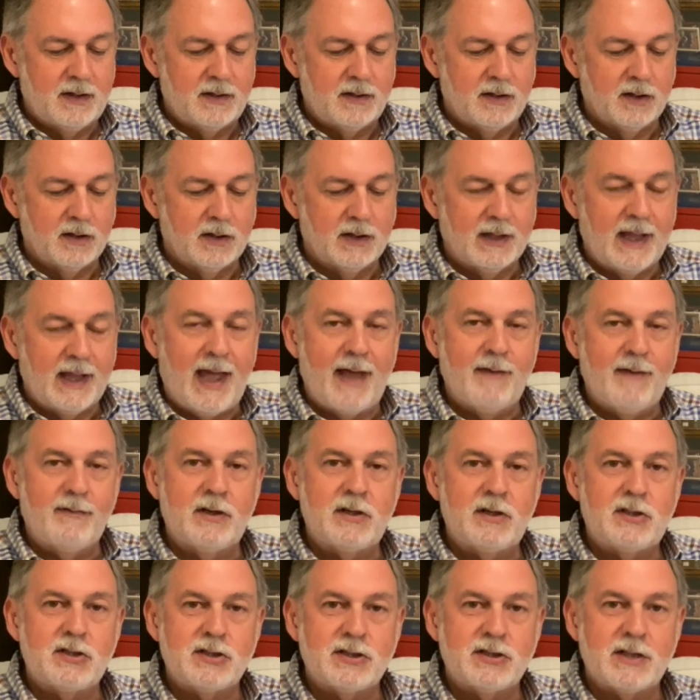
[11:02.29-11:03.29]
the
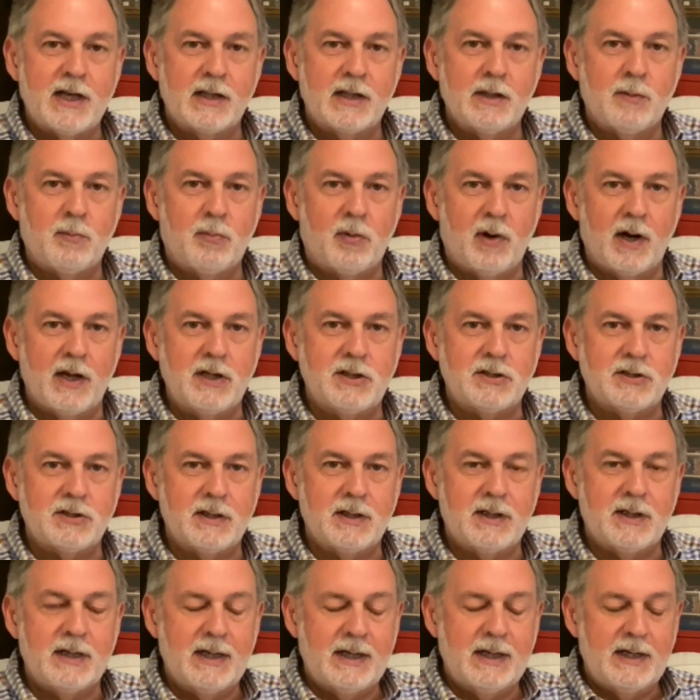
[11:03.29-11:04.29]
lavish
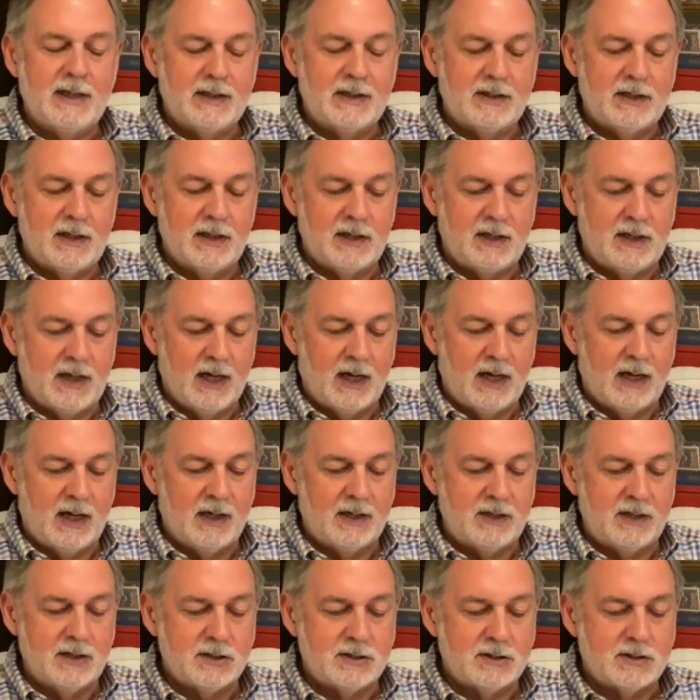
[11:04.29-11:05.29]
celebration that
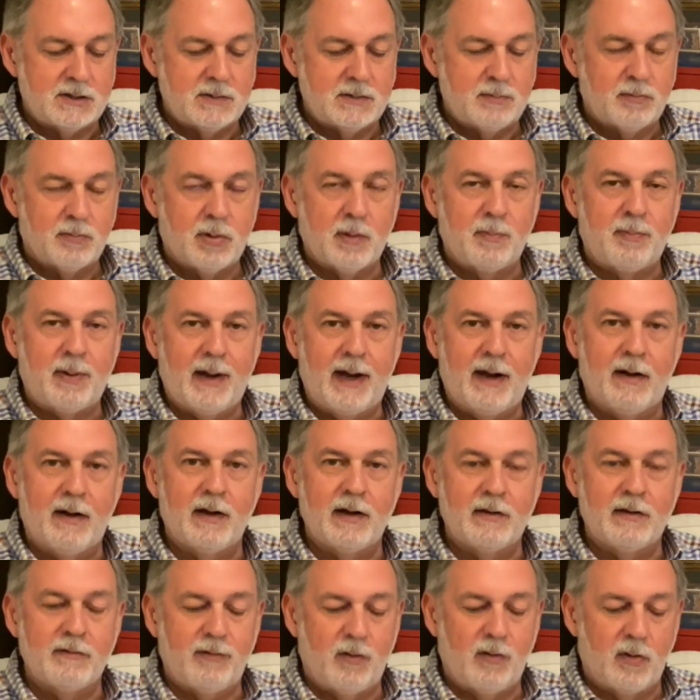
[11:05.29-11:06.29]
God is
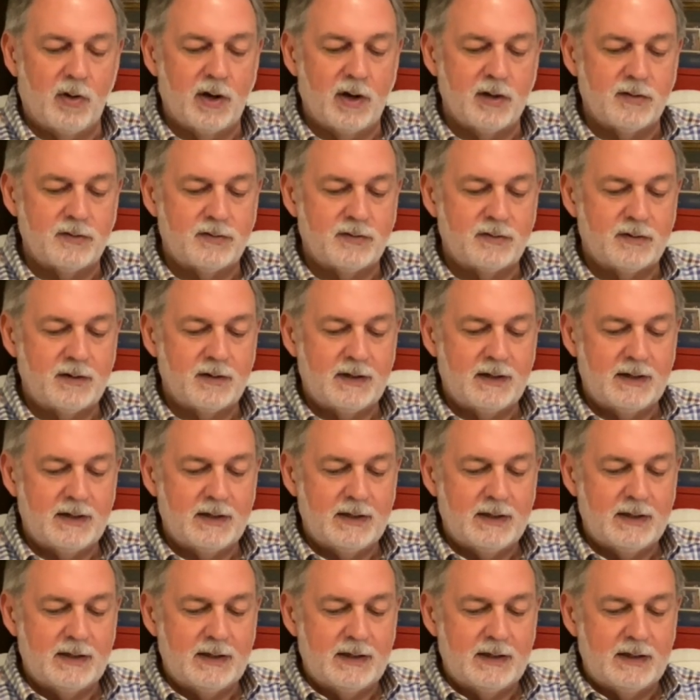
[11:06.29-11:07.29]
preparing for us.
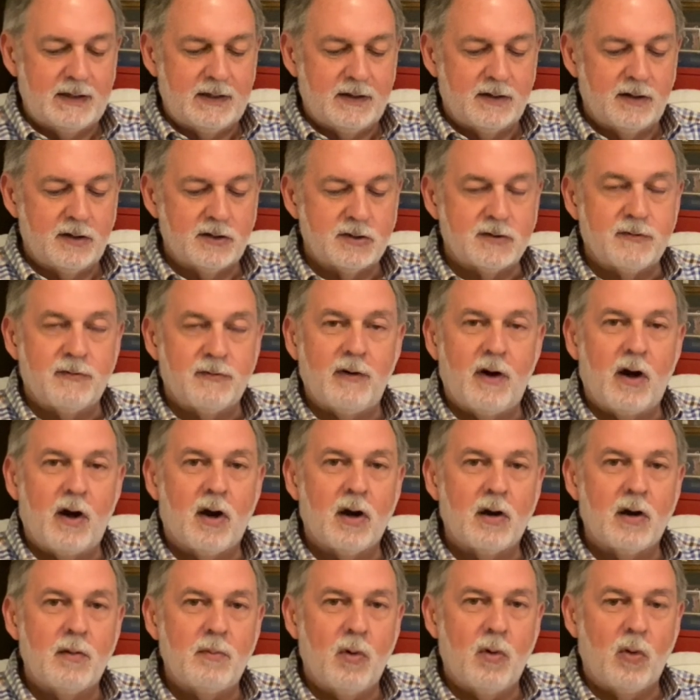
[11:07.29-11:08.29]
There's
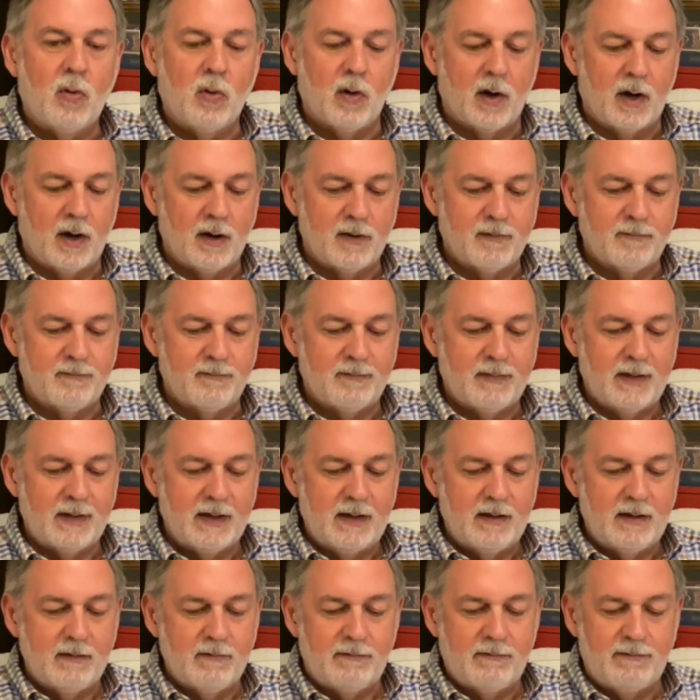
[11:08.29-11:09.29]
far more
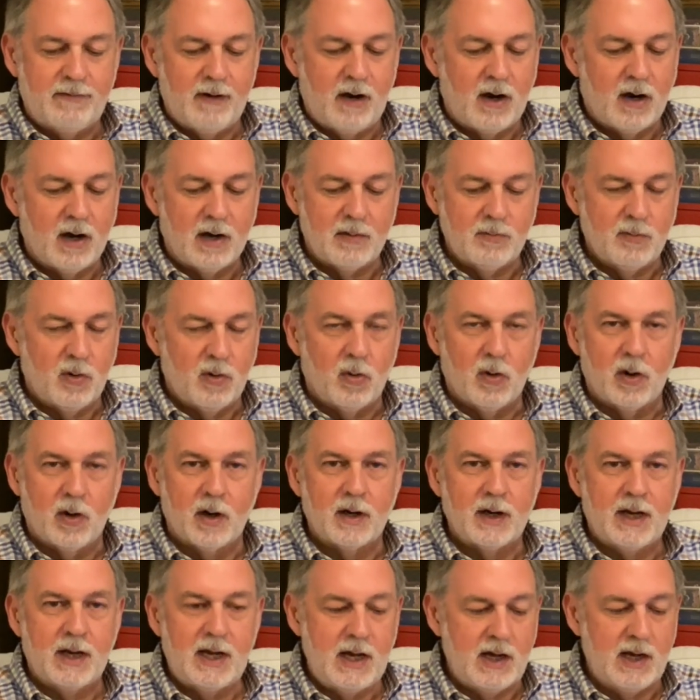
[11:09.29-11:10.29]

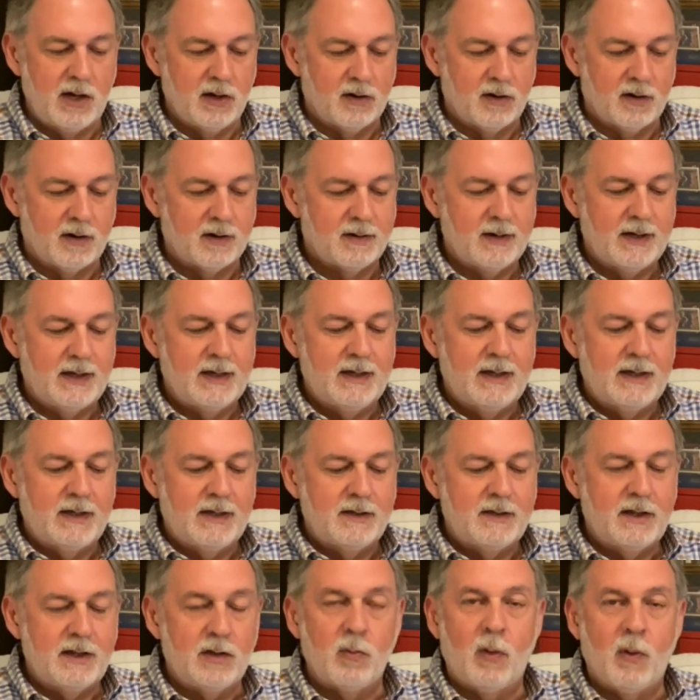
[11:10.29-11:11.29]
here
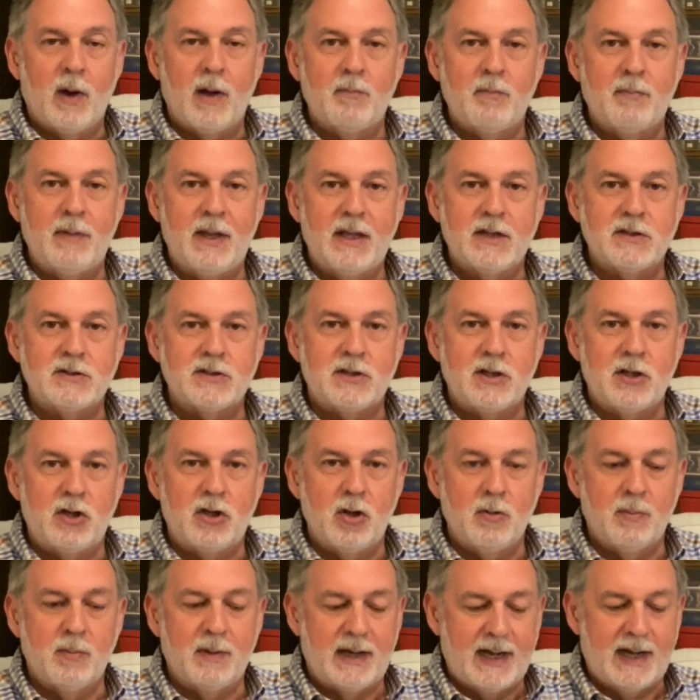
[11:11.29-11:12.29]
than what meets the
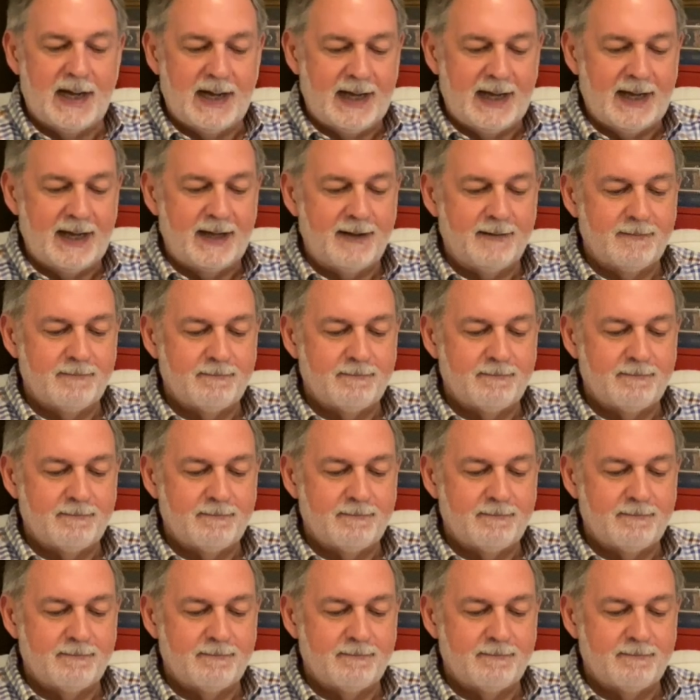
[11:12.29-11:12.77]
human eye.